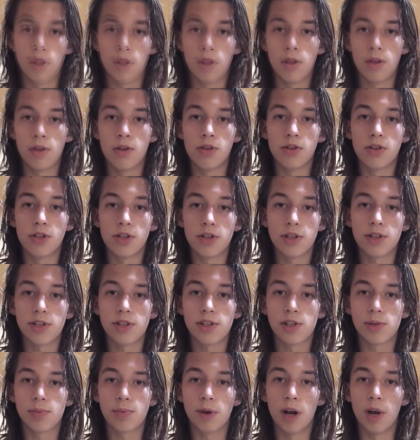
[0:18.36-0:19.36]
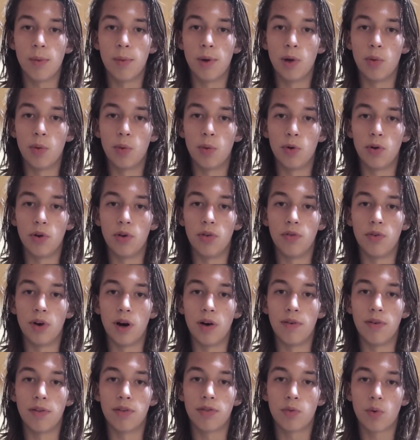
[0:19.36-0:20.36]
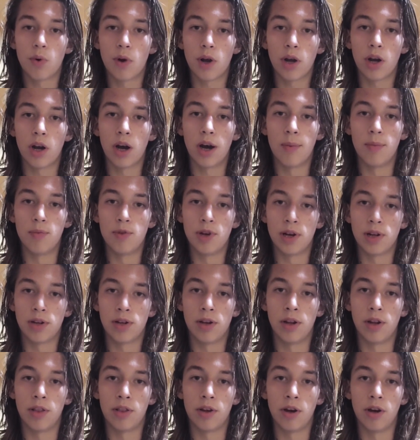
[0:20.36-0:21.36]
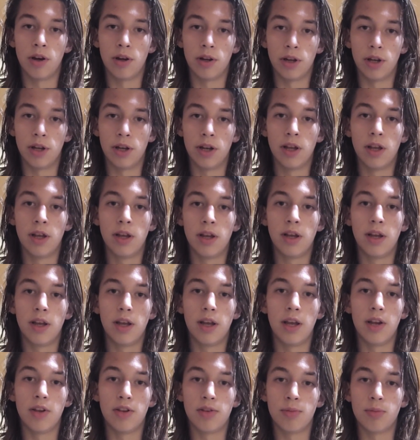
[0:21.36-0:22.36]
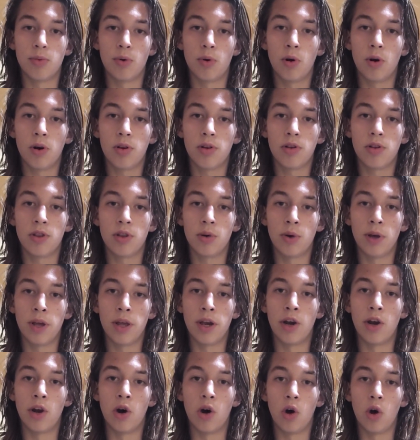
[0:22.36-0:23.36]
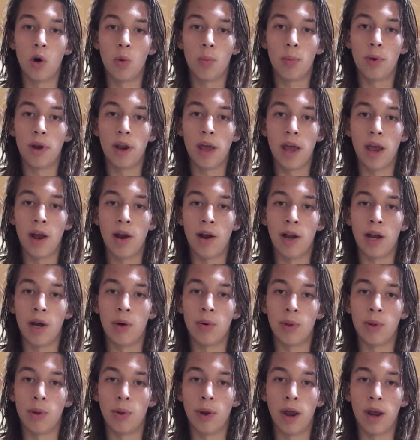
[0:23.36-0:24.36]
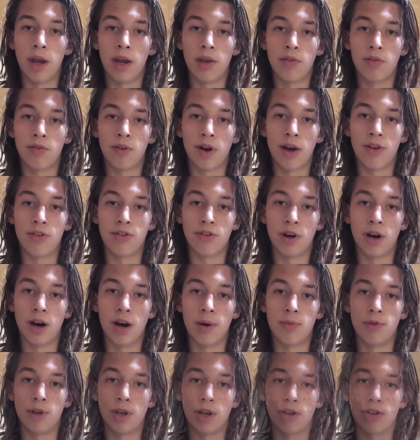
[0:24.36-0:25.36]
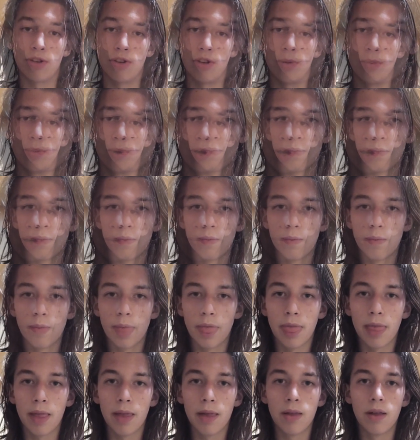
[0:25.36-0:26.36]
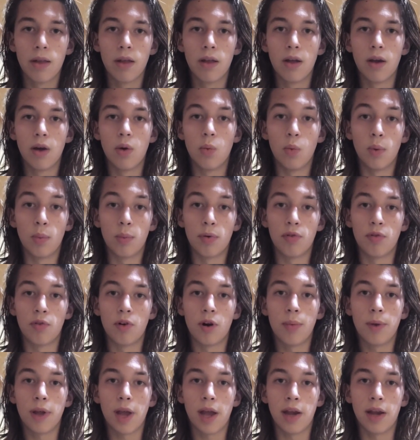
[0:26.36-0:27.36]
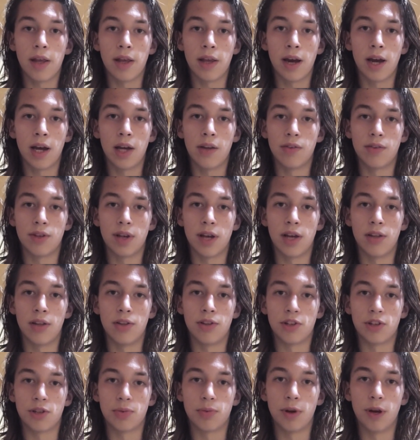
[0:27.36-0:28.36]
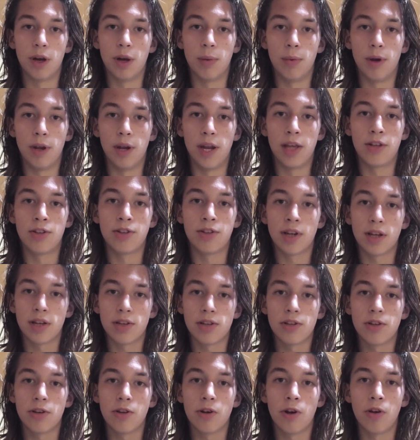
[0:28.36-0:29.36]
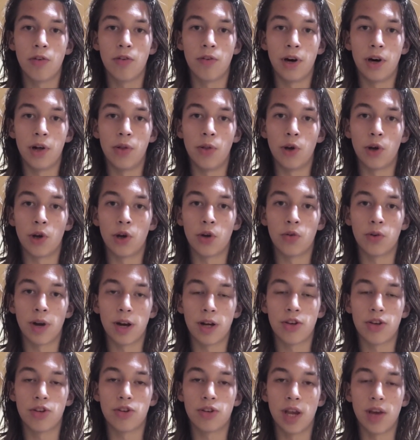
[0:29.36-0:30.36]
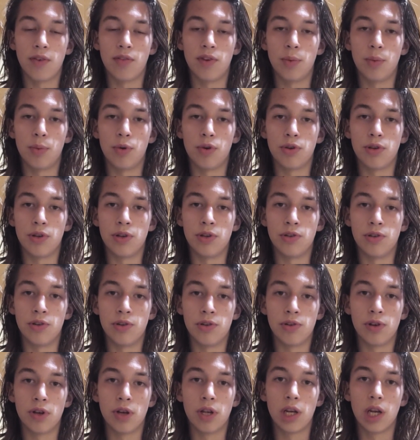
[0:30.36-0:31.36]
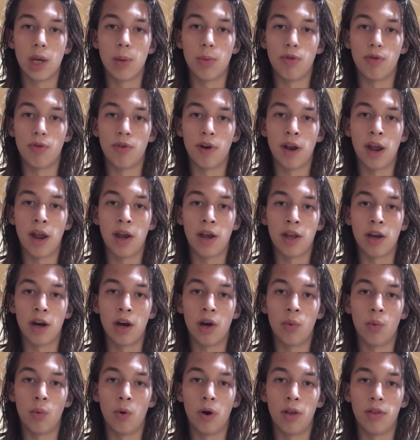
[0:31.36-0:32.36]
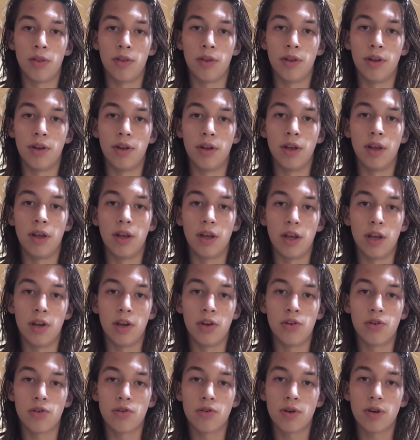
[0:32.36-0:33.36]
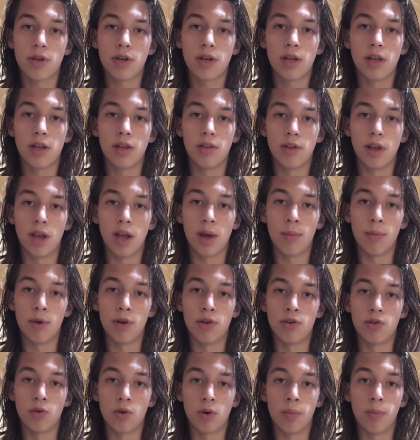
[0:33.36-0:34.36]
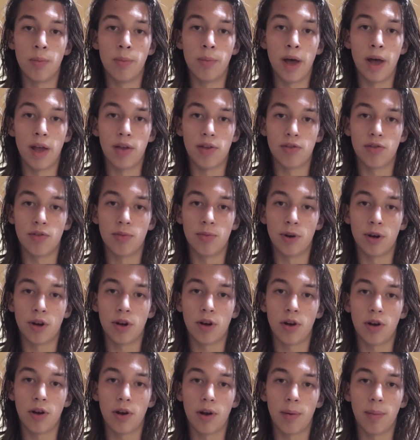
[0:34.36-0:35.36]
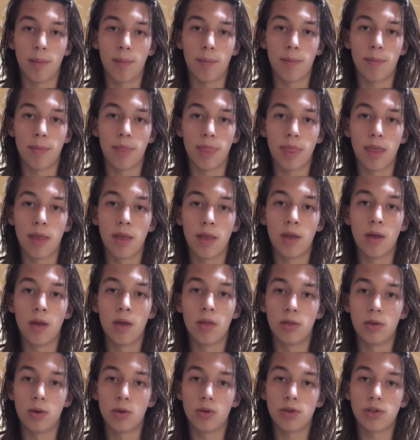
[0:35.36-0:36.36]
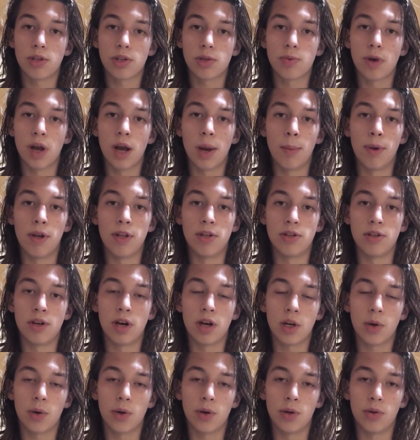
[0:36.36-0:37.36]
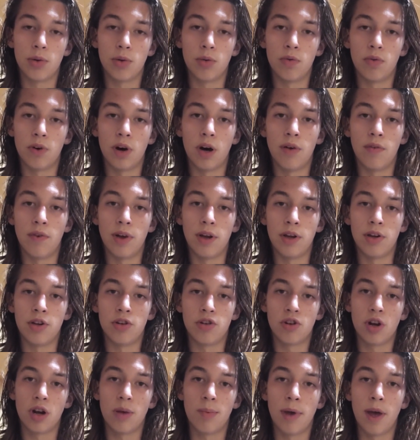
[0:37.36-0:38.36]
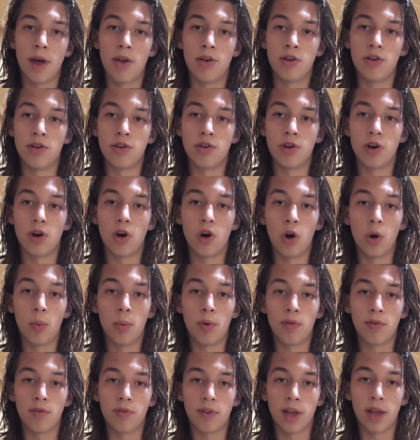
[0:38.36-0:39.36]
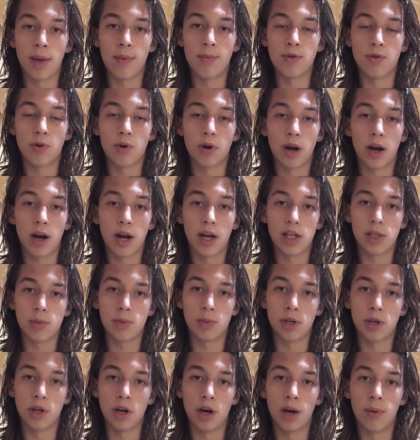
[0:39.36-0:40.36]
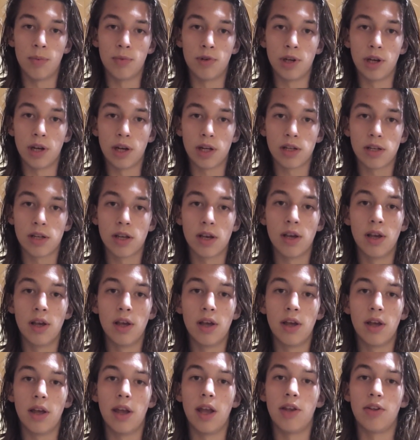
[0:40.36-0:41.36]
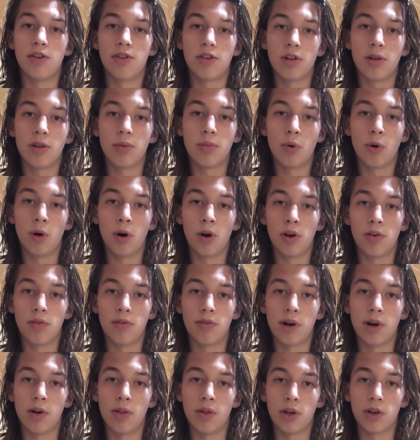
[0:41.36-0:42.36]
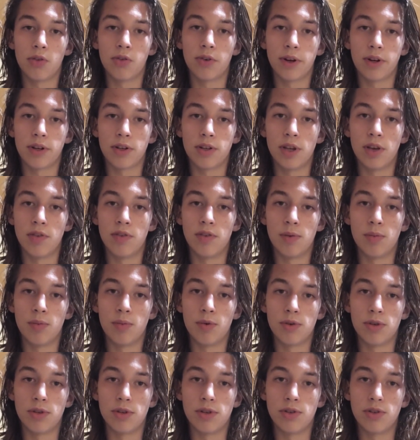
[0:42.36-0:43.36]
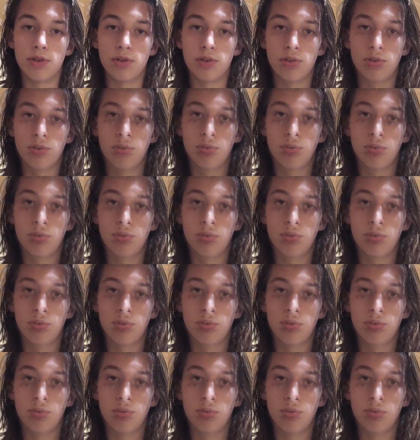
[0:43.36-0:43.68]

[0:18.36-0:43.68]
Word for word: Since this experiment will involve throwing an object at a target, it is important to do it in an open area without any fragile objects nearby. When performing any kind of science experiment, it's necessary to follow the correct safety procedures to prevent any unwanted injury, damage, or mess from occurring. Though this experiment is not going to involve any sharp edges, open flames, or high-speed objects, it's still important to follow the correct safety procedures.